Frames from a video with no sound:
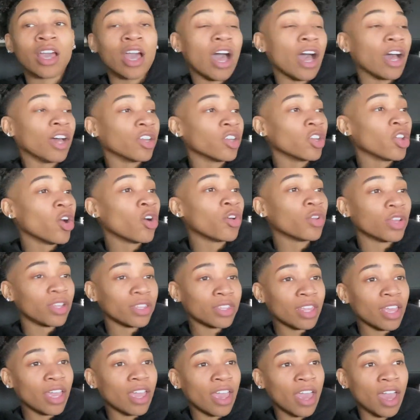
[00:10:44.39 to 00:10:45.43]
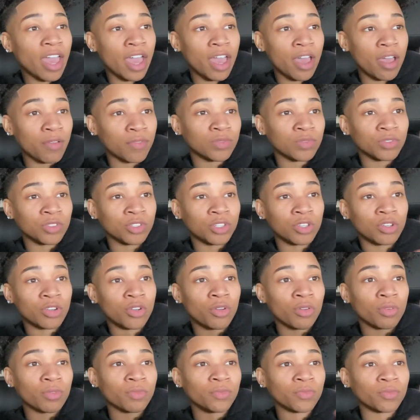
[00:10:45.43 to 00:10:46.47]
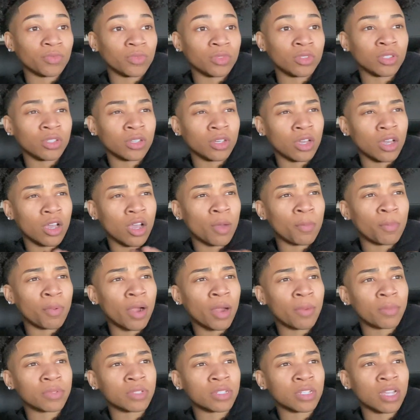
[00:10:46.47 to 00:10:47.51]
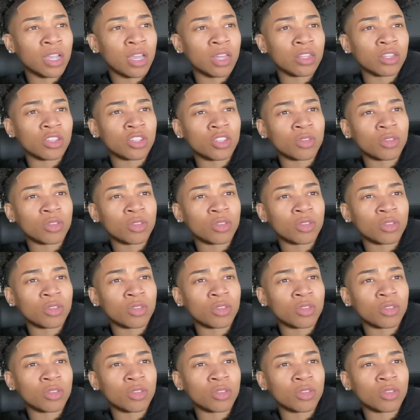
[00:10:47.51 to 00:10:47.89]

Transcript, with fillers: I know that they have, you know, the apartment together.